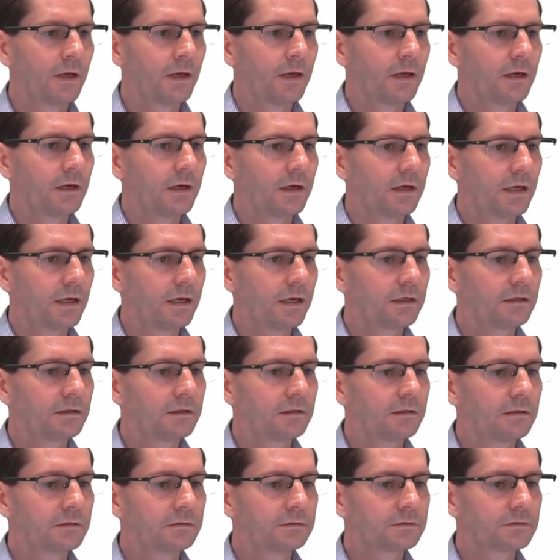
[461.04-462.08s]

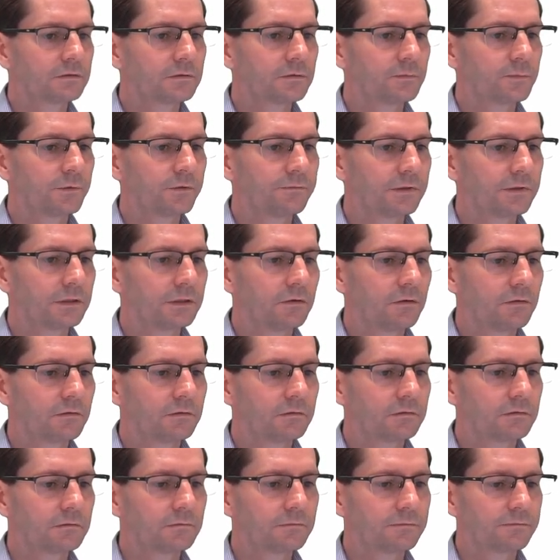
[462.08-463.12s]
And sort of moving
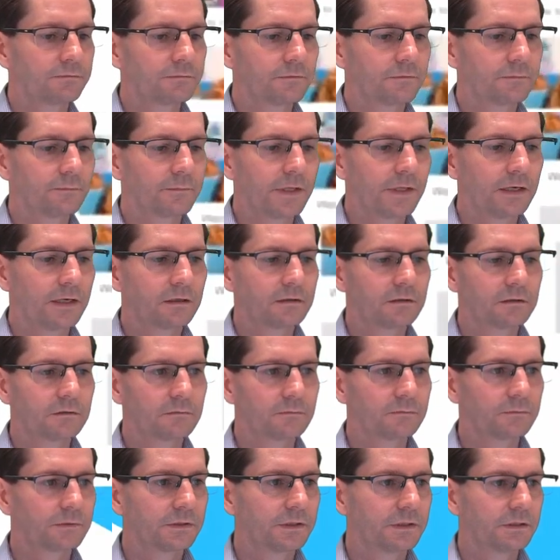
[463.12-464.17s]
on from that,
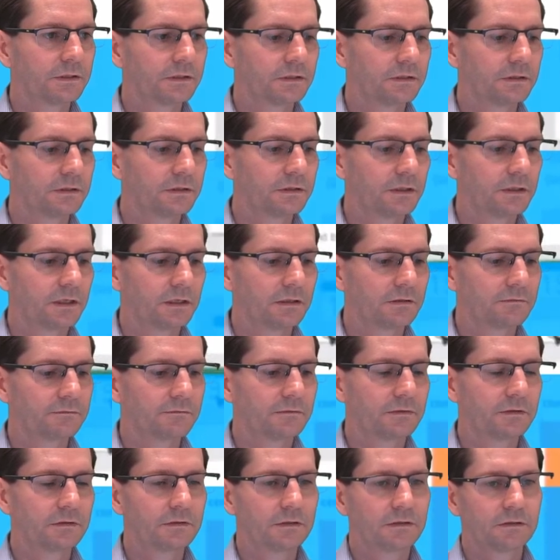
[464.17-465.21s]
we
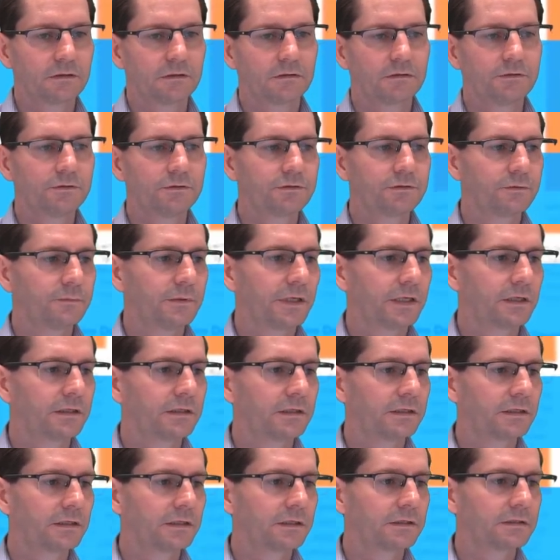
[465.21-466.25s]
have the YouTube
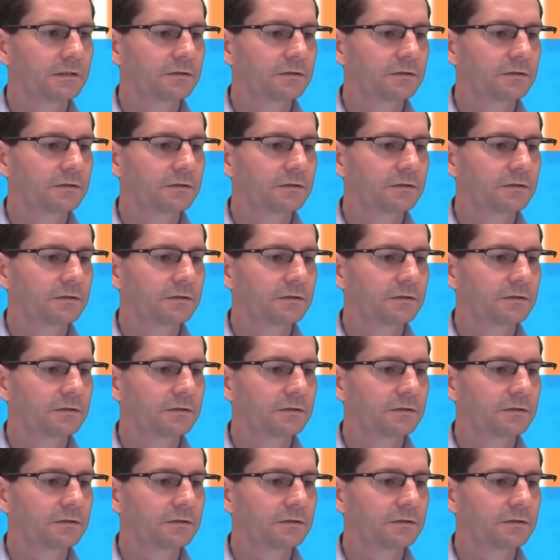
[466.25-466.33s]
Analytics.